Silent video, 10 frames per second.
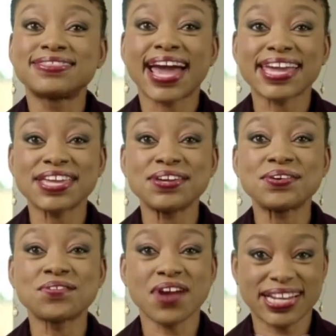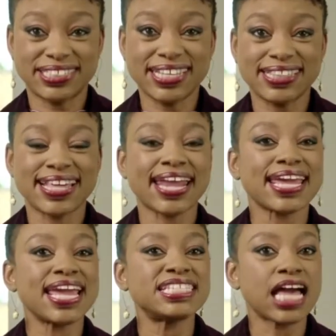Thank you, Gretchen.
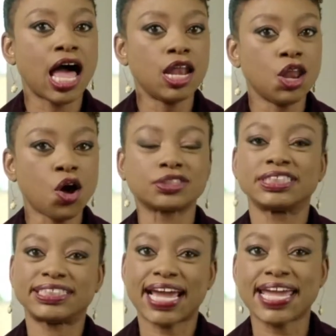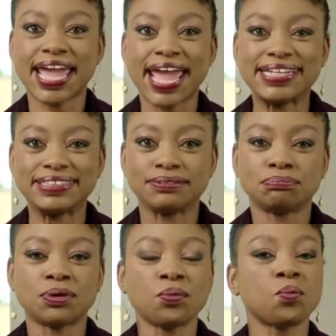That is a lot to take in.
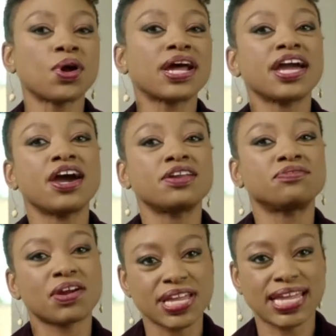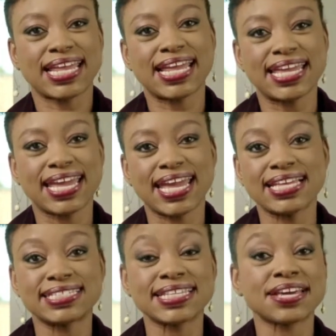But what I heard very clearly
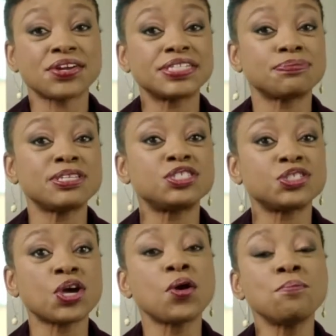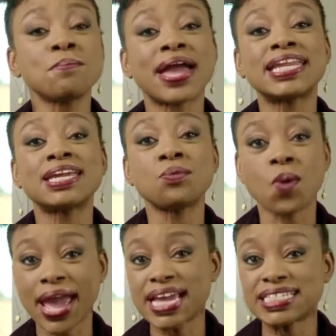is that there are going to be so many
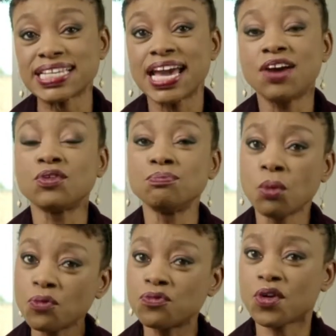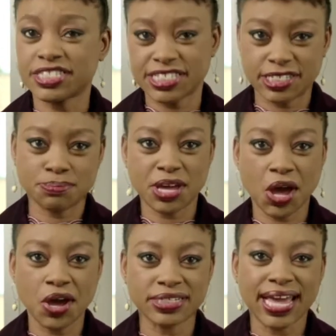ways for more voices to be
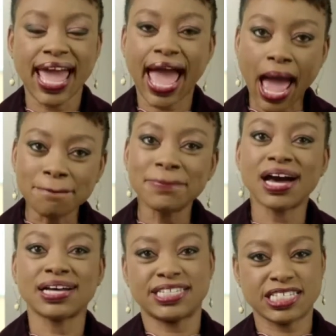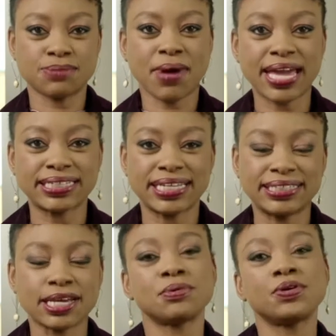heard and participate
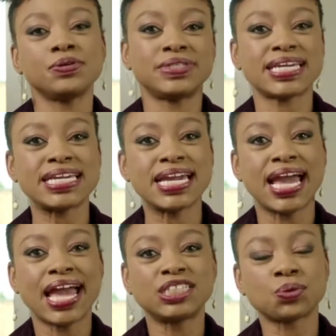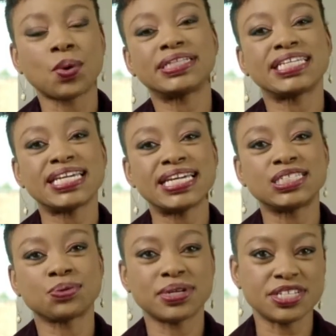in WD
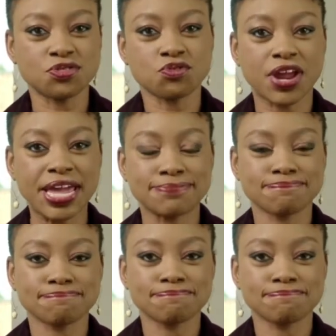2023.